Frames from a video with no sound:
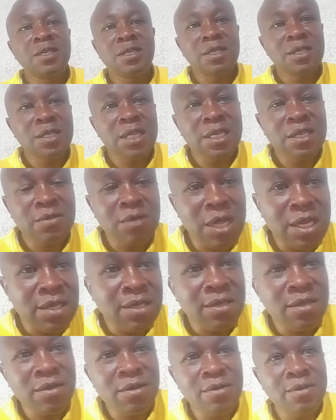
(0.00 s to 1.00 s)
That one,
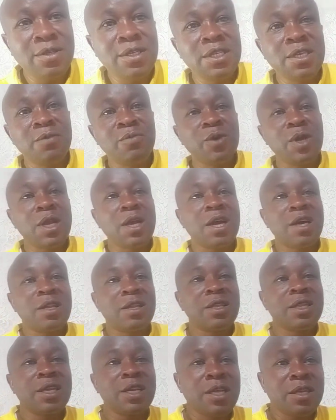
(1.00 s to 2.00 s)
ODM will carry
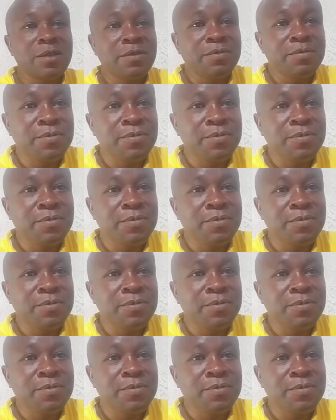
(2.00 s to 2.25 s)
the day.